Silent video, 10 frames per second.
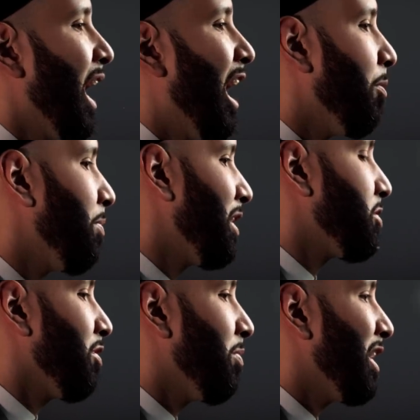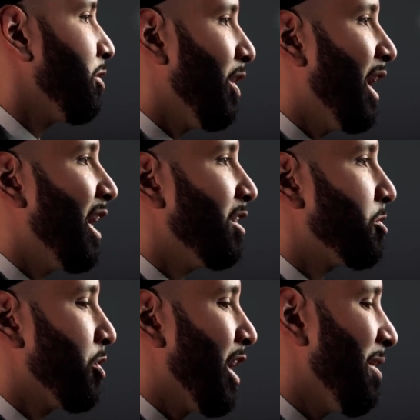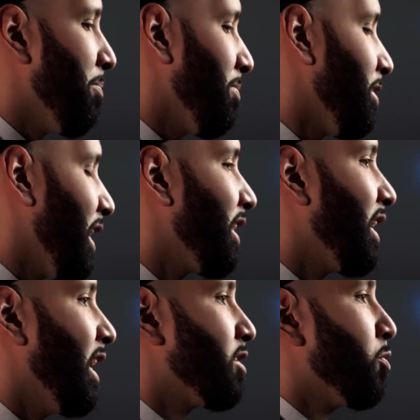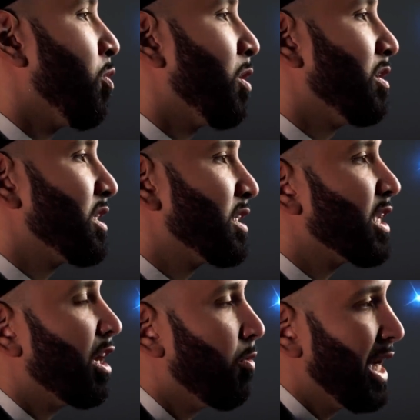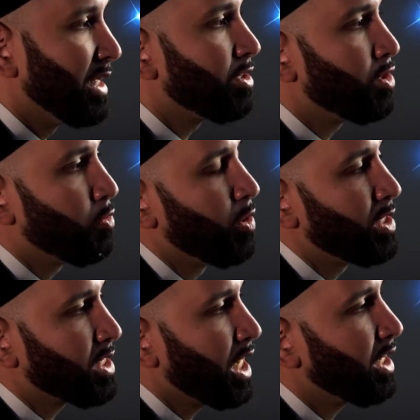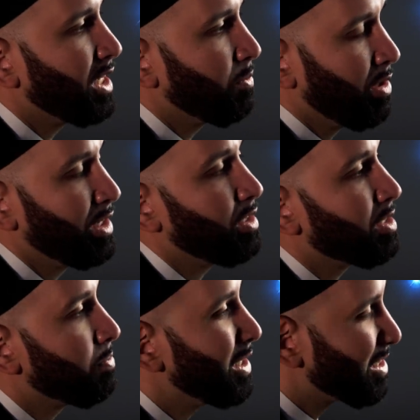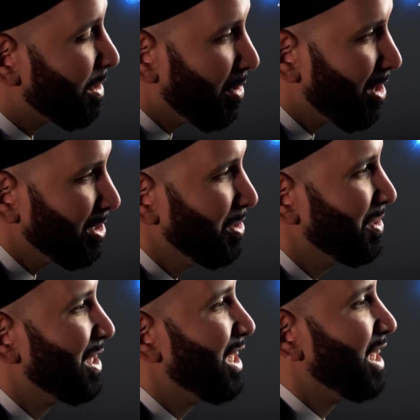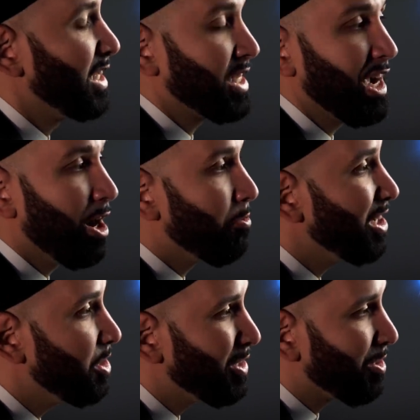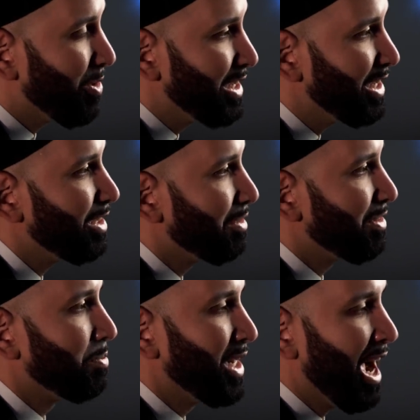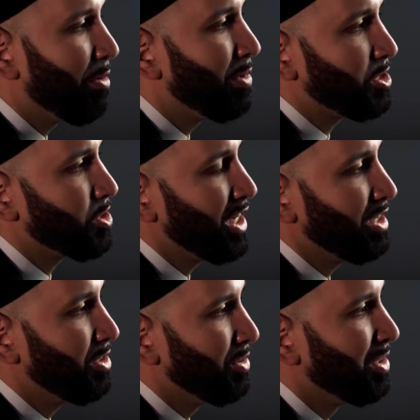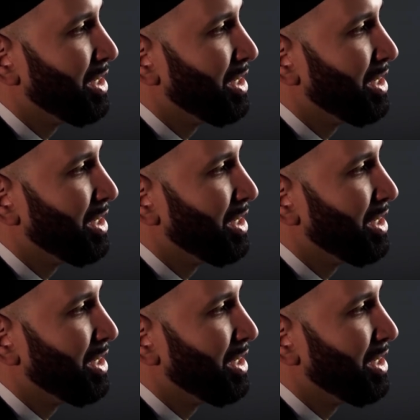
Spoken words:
how much of my dua should I dedicate towards salawat, towards sending prayers and peace upon you? He said, I already do a great deal of it, but how much should I do?